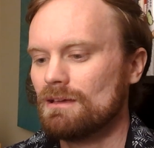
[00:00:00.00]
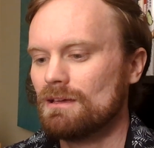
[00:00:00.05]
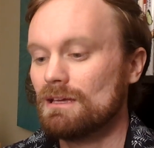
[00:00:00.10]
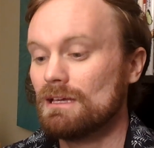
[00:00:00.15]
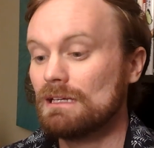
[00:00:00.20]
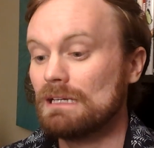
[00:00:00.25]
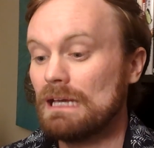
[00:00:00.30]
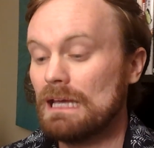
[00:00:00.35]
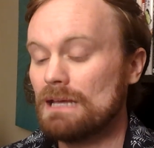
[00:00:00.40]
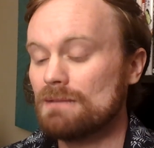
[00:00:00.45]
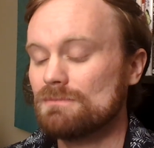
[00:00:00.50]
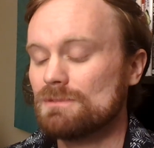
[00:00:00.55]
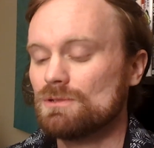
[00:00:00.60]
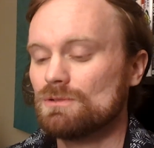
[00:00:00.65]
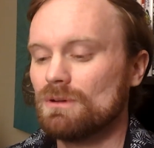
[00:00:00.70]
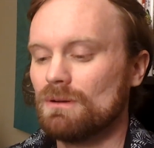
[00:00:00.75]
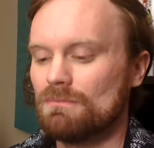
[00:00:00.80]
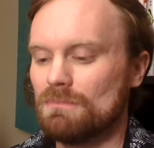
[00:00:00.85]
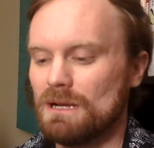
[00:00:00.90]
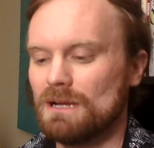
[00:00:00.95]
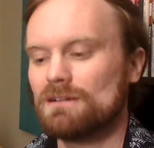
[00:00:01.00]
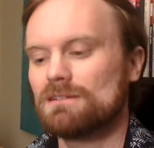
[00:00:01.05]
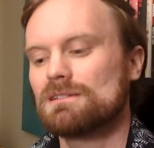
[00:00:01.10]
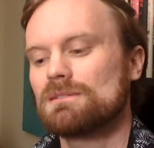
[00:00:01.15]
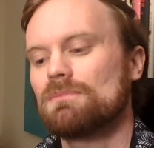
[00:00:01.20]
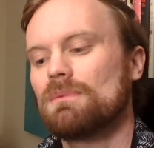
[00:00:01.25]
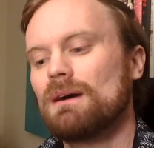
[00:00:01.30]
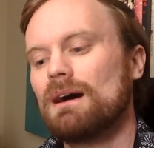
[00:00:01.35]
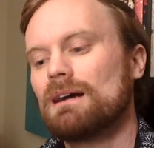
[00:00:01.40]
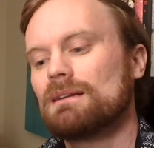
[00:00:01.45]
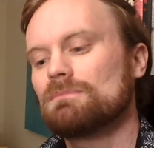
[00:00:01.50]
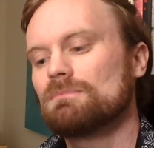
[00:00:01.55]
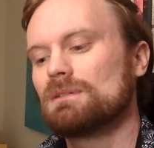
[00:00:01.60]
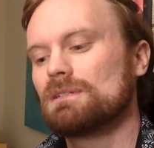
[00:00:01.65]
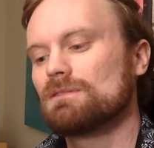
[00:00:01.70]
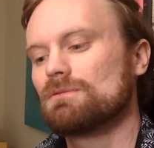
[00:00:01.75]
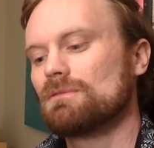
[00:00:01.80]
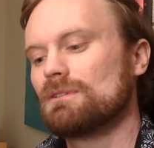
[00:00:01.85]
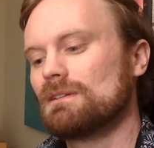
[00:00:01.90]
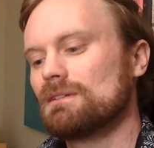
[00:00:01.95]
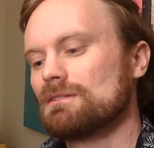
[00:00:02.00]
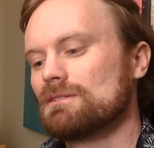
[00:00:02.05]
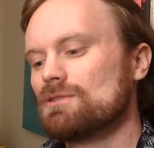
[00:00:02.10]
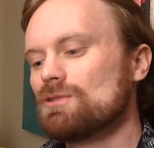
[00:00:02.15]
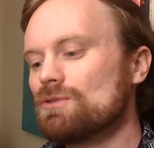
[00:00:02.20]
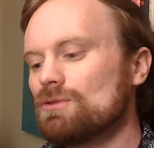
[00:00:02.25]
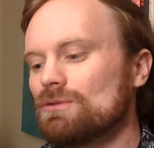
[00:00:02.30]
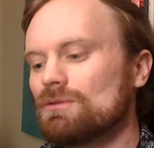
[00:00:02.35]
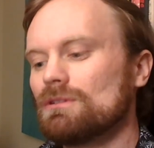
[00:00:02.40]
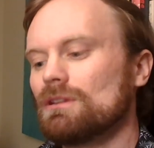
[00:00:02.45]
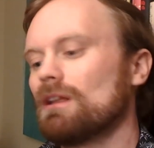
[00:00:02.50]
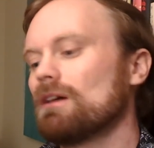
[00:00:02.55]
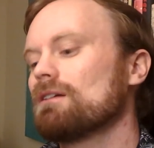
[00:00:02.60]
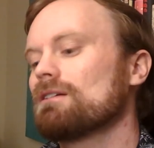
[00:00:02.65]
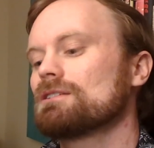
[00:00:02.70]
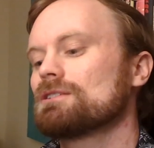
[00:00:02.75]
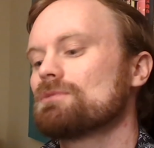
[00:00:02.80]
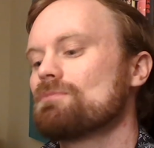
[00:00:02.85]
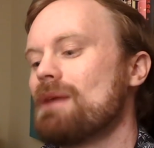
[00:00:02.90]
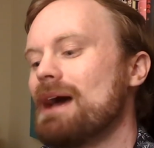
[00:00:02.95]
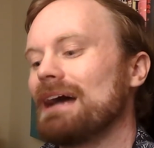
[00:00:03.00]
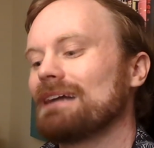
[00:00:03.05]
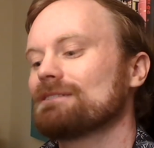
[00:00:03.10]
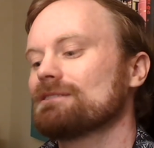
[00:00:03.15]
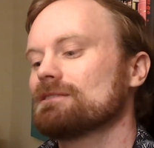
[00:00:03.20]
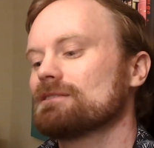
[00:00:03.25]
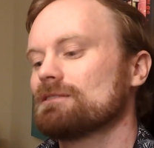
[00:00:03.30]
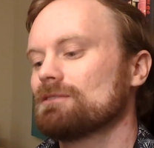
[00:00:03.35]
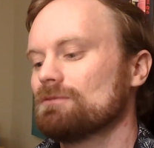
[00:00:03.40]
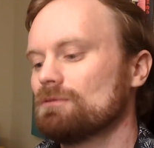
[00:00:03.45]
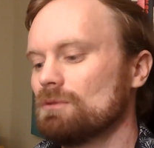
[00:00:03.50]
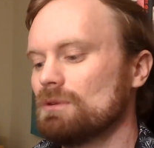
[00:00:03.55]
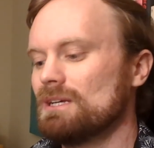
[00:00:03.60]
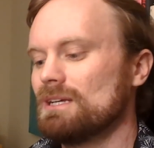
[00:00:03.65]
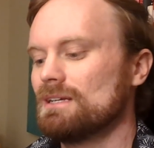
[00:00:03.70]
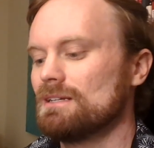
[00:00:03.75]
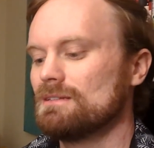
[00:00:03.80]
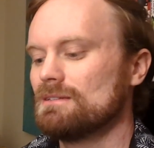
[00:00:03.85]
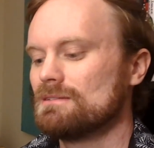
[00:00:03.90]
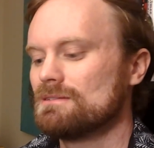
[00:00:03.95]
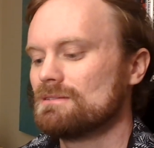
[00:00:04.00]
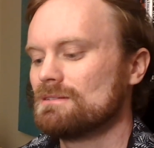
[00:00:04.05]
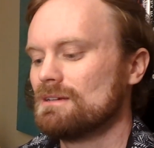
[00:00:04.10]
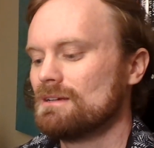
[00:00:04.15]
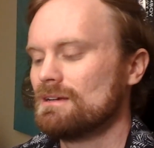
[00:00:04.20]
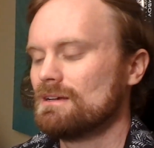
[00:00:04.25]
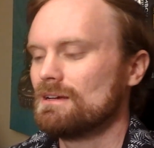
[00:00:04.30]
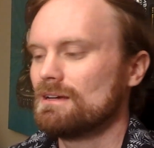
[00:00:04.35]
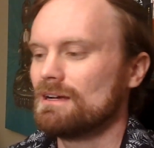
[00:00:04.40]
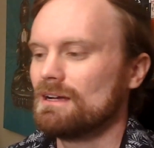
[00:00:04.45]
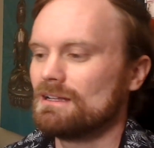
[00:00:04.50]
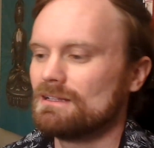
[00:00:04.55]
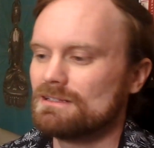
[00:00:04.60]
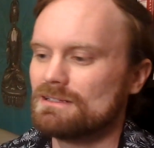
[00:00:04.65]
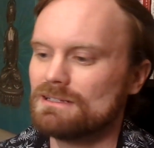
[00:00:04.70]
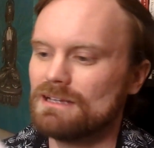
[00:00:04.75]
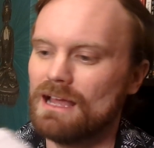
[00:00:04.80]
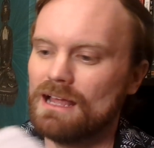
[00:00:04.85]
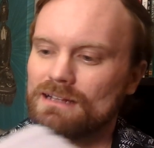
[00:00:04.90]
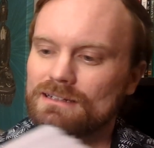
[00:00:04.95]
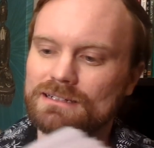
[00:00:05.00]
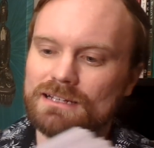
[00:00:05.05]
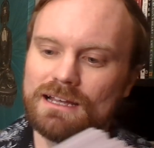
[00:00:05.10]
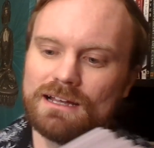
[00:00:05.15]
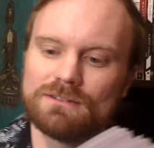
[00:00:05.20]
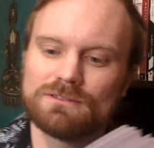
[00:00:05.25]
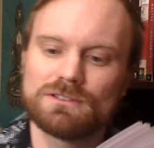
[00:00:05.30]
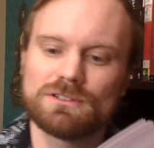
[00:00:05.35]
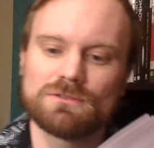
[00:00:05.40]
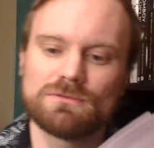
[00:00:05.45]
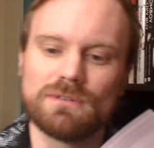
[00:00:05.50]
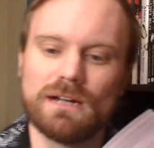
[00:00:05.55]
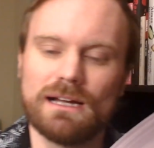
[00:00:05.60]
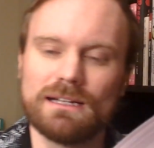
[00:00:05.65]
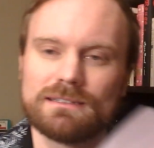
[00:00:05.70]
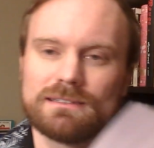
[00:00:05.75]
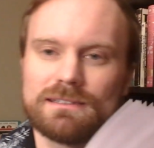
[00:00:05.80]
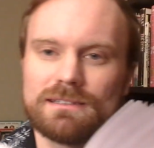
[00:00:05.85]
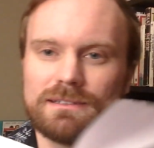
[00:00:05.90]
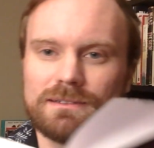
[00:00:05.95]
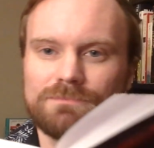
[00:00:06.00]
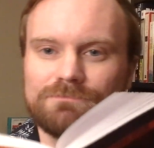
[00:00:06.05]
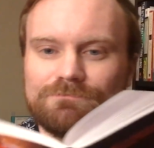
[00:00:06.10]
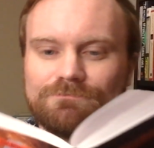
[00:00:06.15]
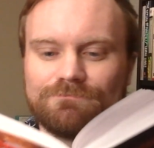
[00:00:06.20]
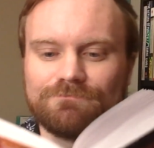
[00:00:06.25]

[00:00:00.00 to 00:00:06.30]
He came to a bare spot between 2 large patches of weeds and sat down to rest.